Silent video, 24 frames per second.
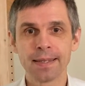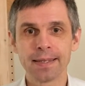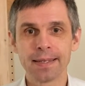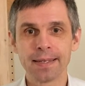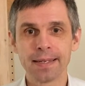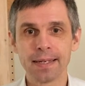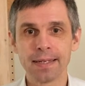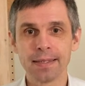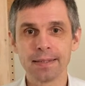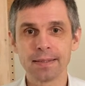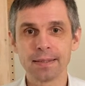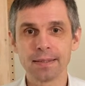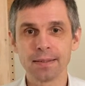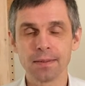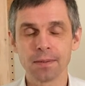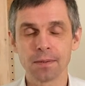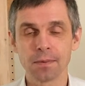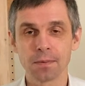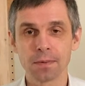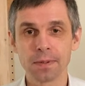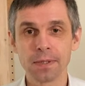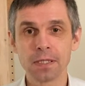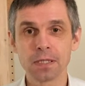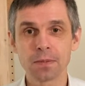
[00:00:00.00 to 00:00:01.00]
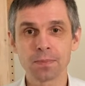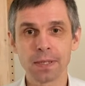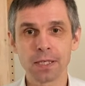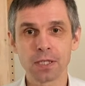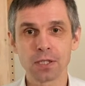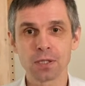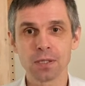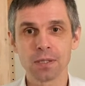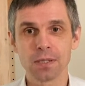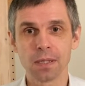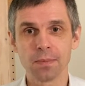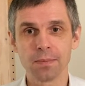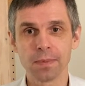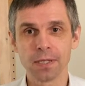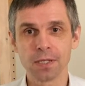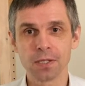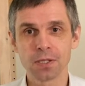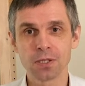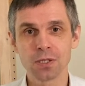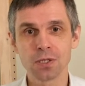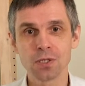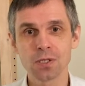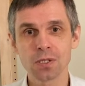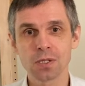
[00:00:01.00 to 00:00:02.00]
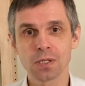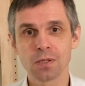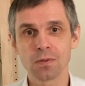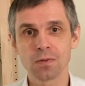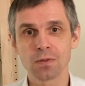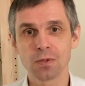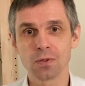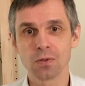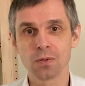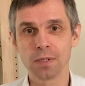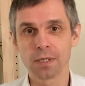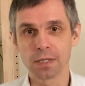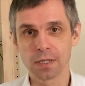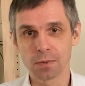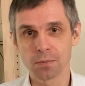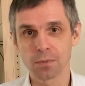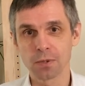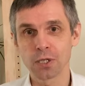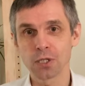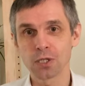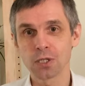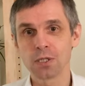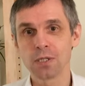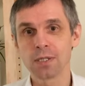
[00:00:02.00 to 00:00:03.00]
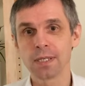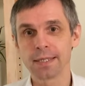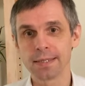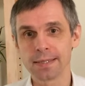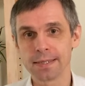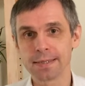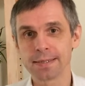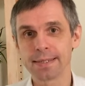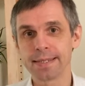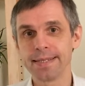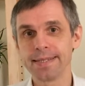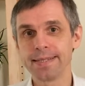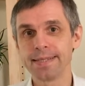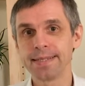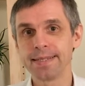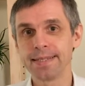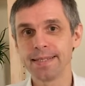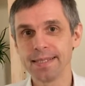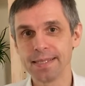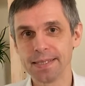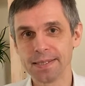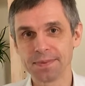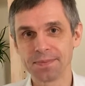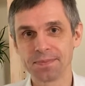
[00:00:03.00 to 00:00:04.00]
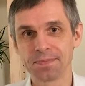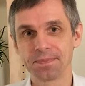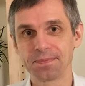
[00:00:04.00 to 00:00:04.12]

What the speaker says: and in 3 spatial dimensions gives you the expression I state here.